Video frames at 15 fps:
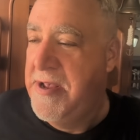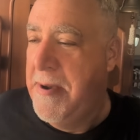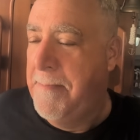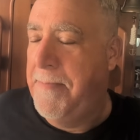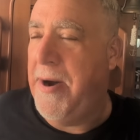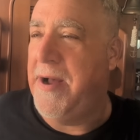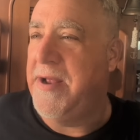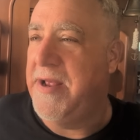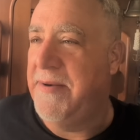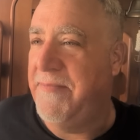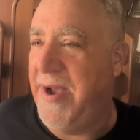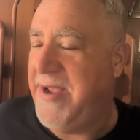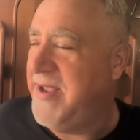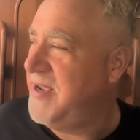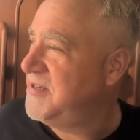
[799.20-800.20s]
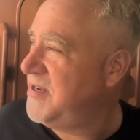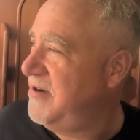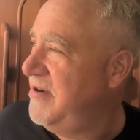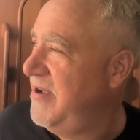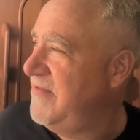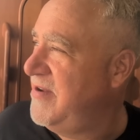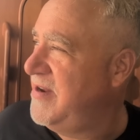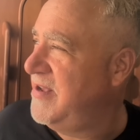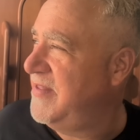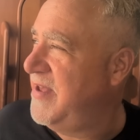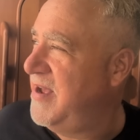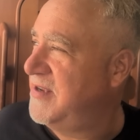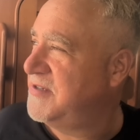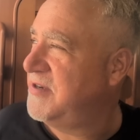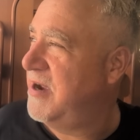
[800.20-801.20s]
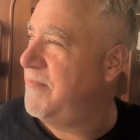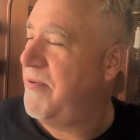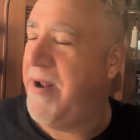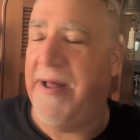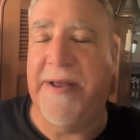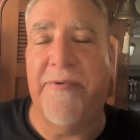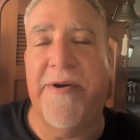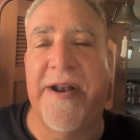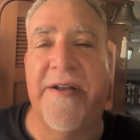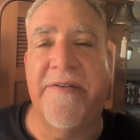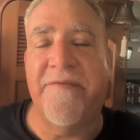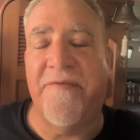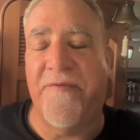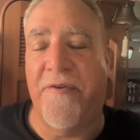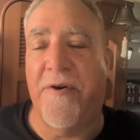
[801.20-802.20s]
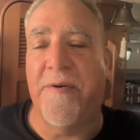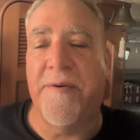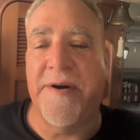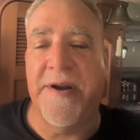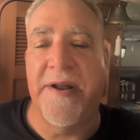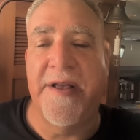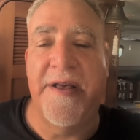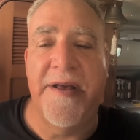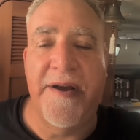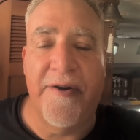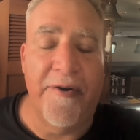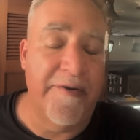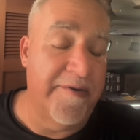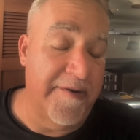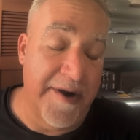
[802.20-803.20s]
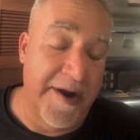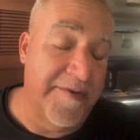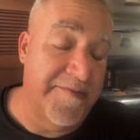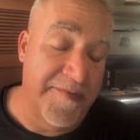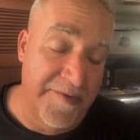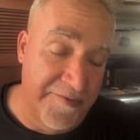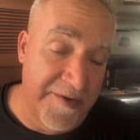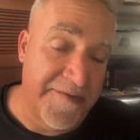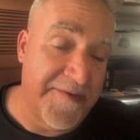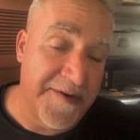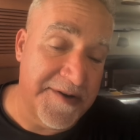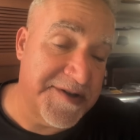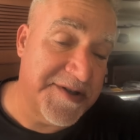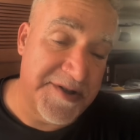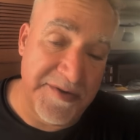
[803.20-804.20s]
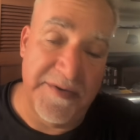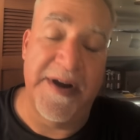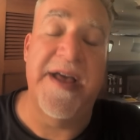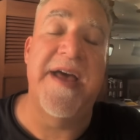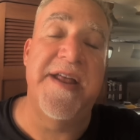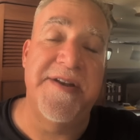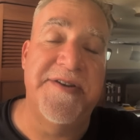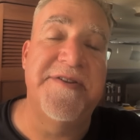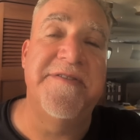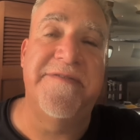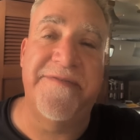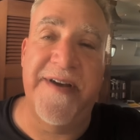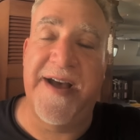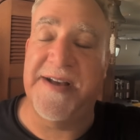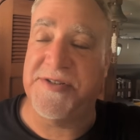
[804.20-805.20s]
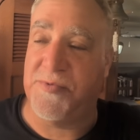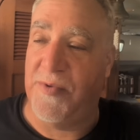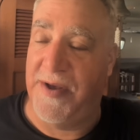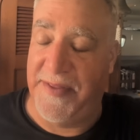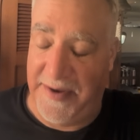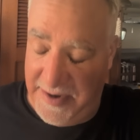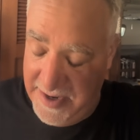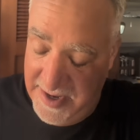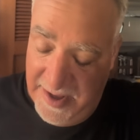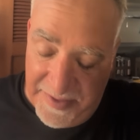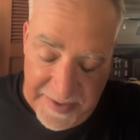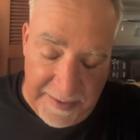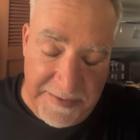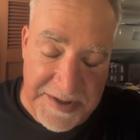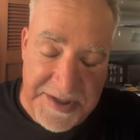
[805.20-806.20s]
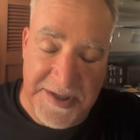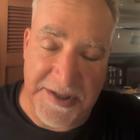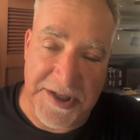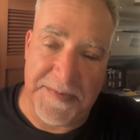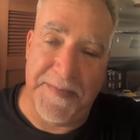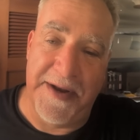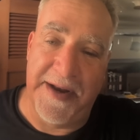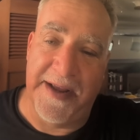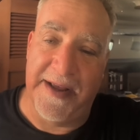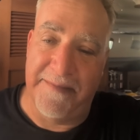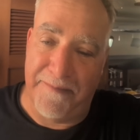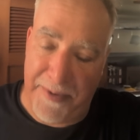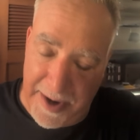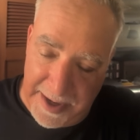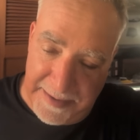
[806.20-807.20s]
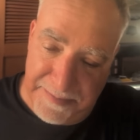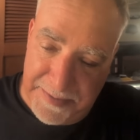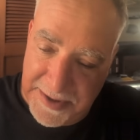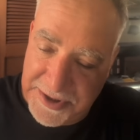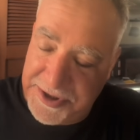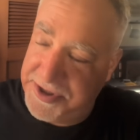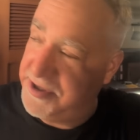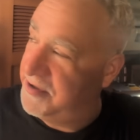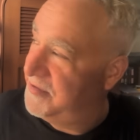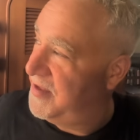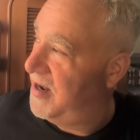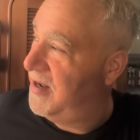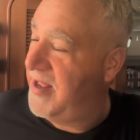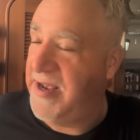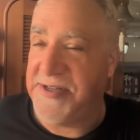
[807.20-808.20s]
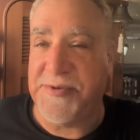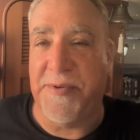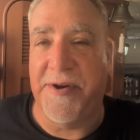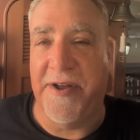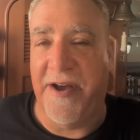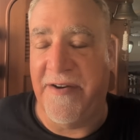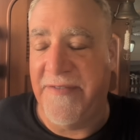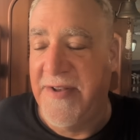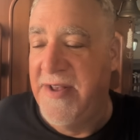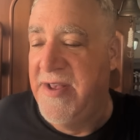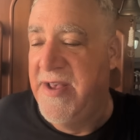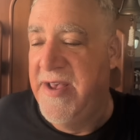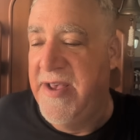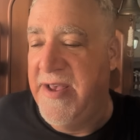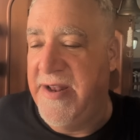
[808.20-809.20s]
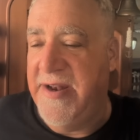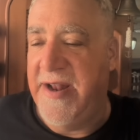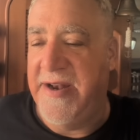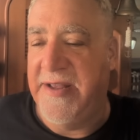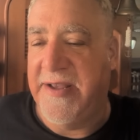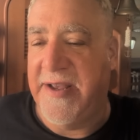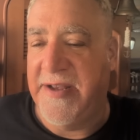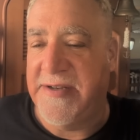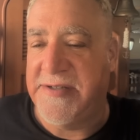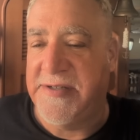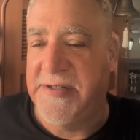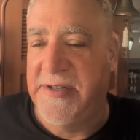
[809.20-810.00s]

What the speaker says: But in my case, I don't have any of that, so I probably went forward or reverse to ahead too fast while the thing was still spinning, and probably sheared that last one off. In any case,